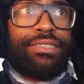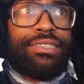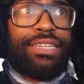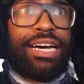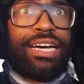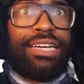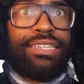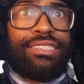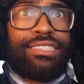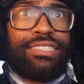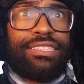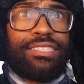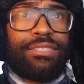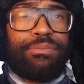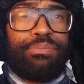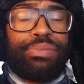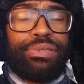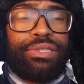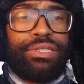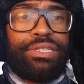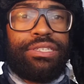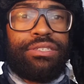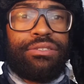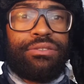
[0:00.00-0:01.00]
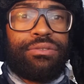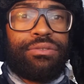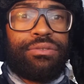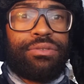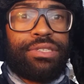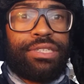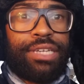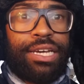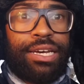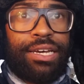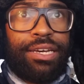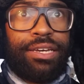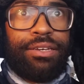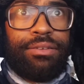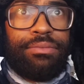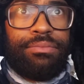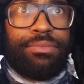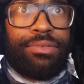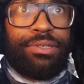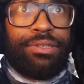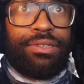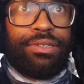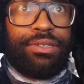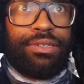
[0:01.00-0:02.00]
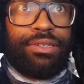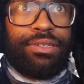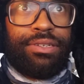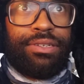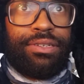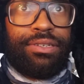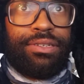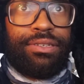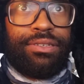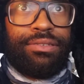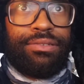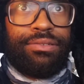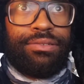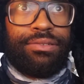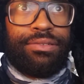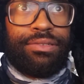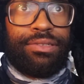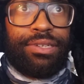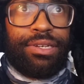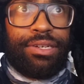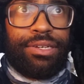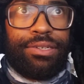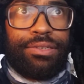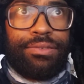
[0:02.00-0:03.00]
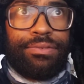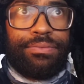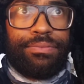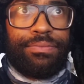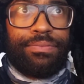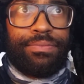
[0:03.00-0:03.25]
not just a political game. Okay.